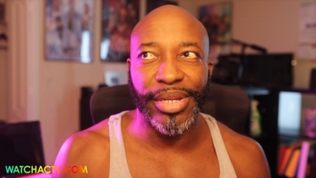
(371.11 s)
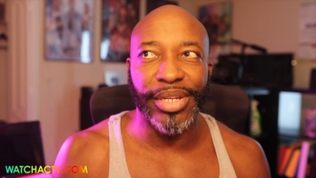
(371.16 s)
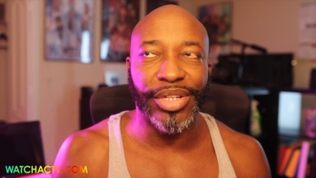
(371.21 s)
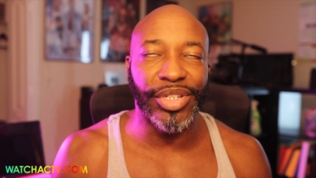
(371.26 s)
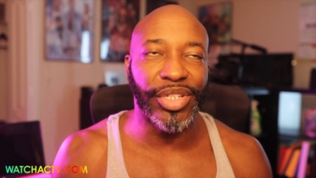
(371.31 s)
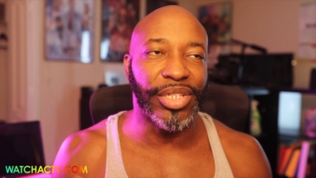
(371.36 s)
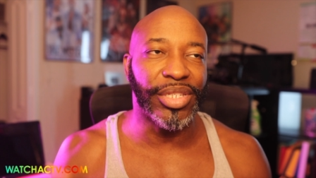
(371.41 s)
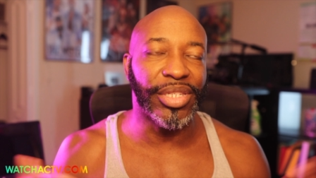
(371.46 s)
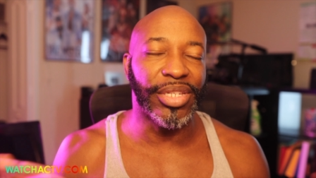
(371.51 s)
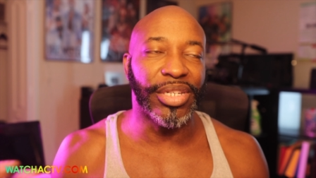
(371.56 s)
It
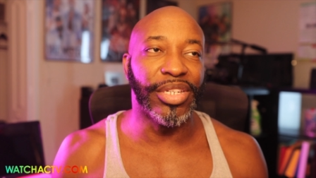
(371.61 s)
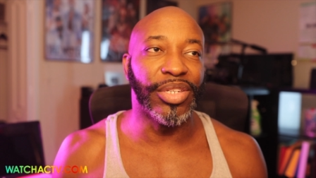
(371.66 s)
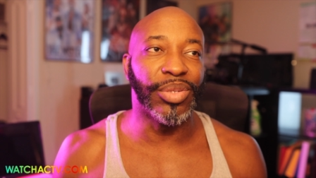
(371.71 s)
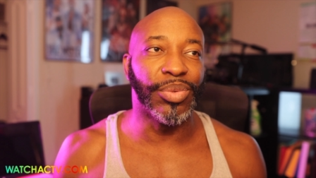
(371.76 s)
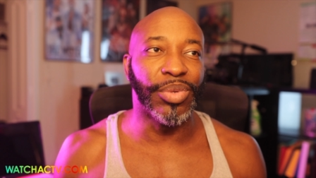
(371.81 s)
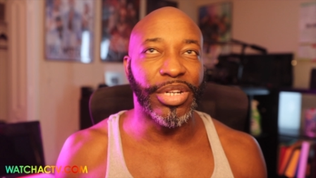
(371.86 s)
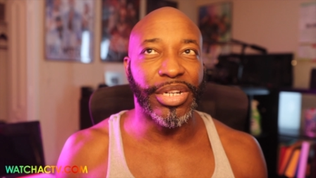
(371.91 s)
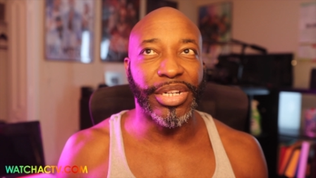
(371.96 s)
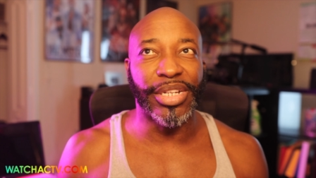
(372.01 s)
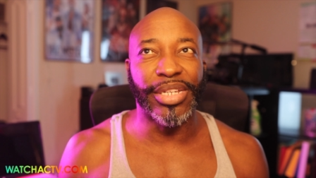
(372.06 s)
just, it is
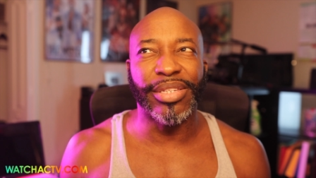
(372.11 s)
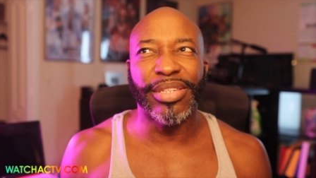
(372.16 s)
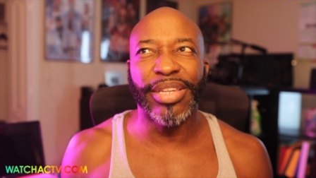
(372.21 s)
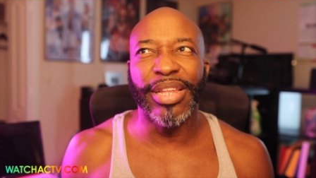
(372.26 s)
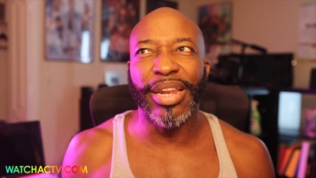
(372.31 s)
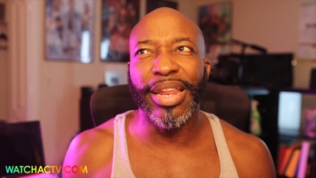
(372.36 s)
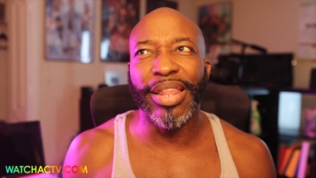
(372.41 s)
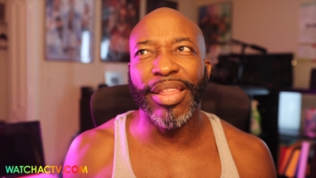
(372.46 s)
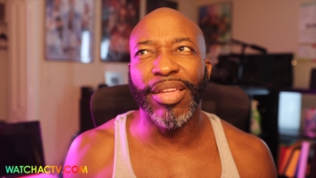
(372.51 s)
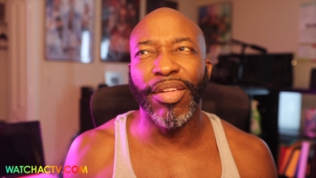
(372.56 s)
what it is.
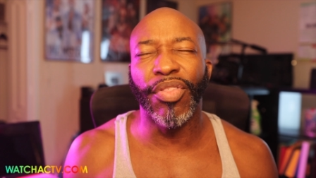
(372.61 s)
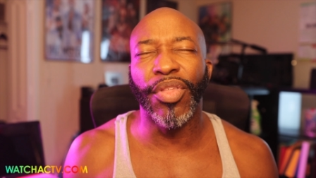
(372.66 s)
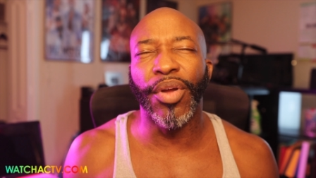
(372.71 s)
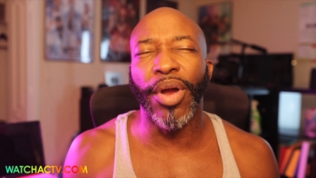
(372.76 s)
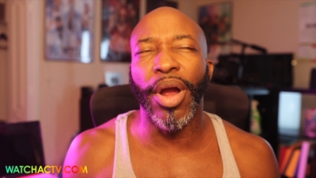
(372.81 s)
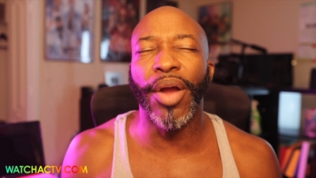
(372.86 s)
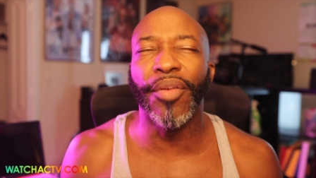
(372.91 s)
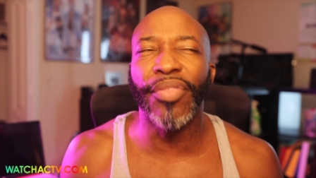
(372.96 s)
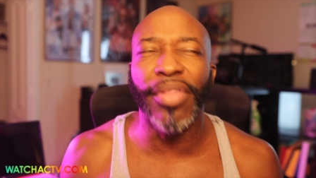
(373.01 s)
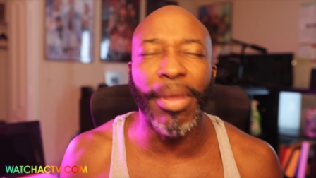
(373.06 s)
And there
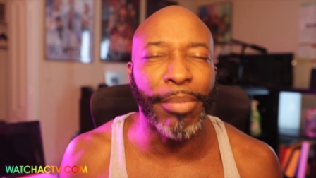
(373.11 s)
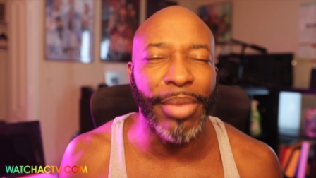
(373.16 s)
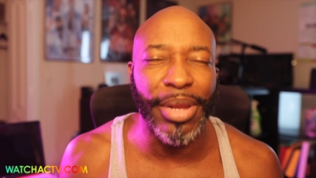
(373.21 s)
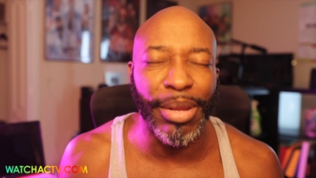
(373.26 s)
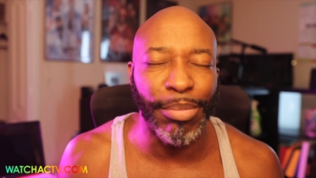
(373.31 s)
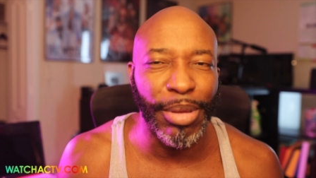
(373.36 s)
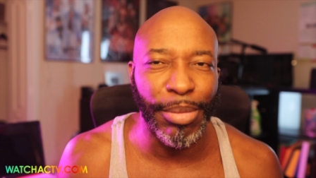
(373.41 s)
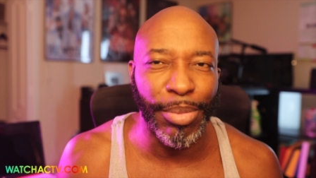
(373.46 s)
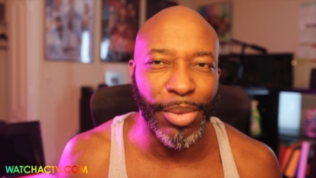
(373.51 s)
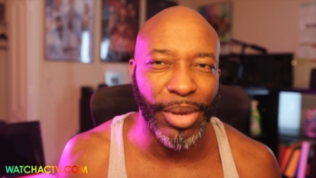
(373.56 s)
aren't that many
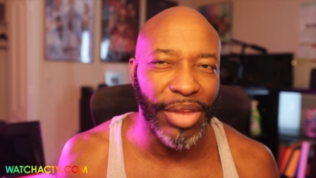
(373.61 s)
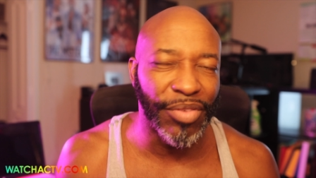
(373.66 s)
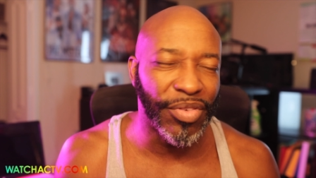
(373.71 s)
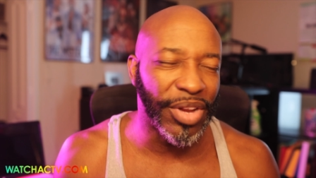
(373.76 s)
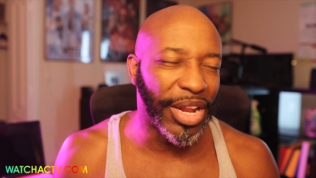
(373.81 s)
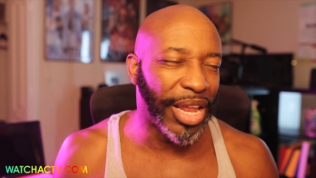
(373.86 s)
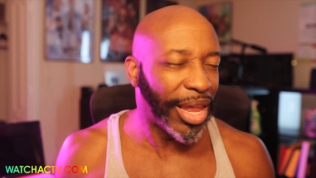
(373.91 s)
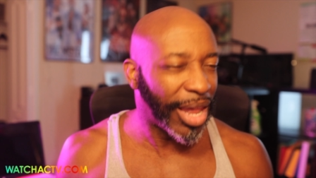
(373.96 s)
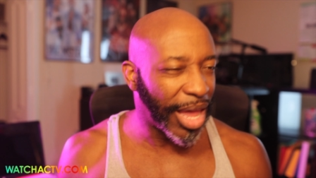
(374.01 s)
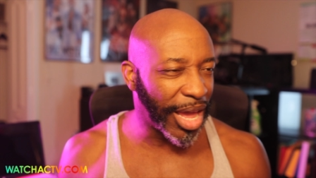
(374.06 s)
people
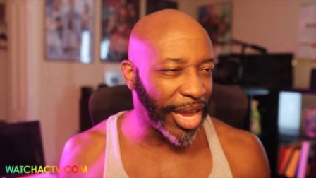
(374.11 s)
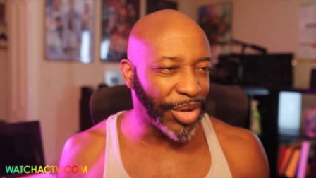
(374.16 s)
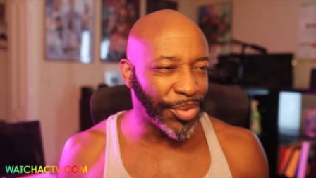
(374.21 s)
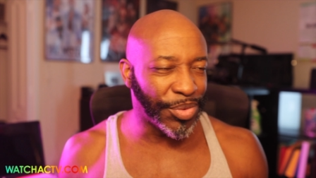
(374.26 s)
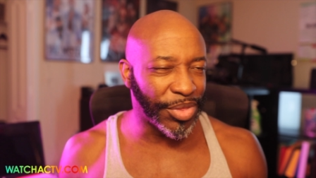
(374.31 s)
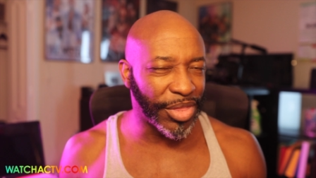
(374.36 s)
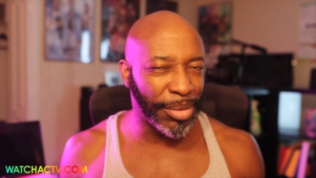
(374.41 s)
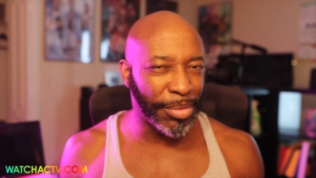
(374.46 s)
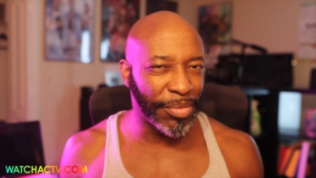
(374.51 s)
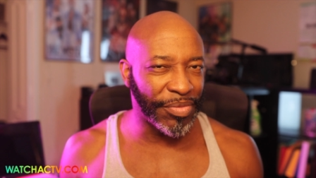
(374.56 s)
even aligned
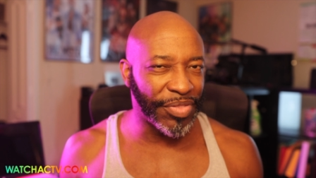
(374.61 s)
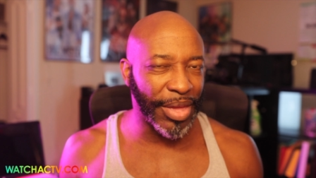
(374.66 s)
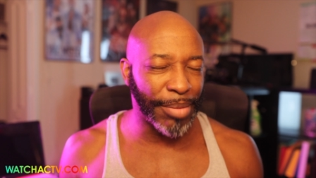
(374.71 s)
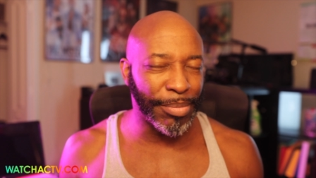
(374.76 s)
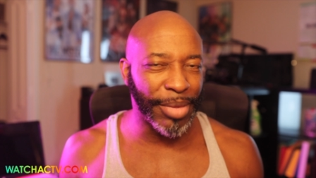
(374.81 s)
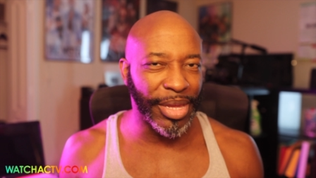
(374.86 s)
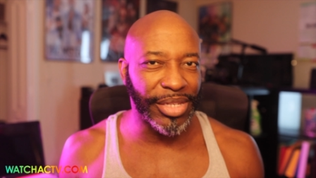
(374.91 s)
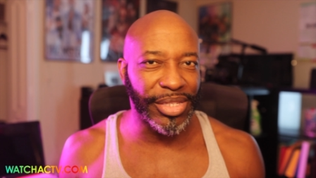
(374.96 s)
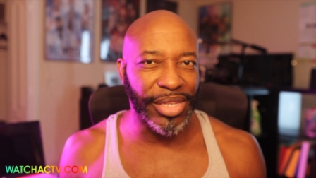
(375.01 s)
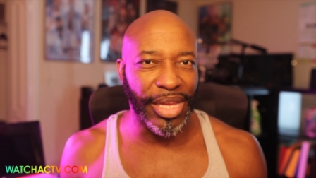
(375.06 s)
with him, if that
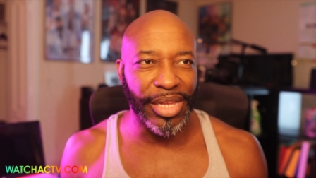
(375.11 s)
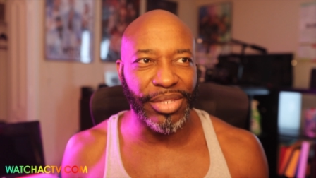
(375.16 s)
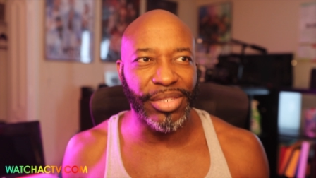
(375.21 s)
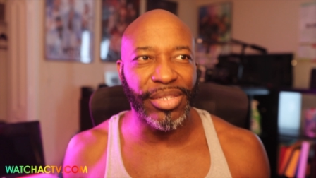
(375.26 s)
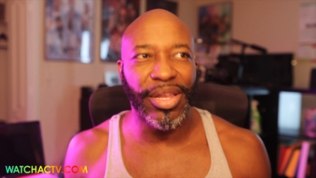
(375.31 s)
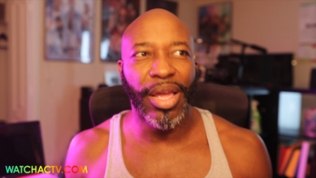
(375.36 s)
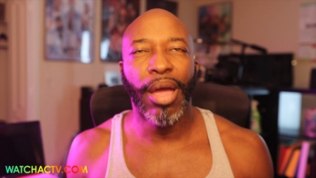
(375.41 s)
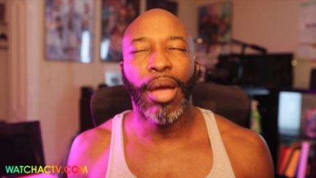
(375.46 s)
makes sense.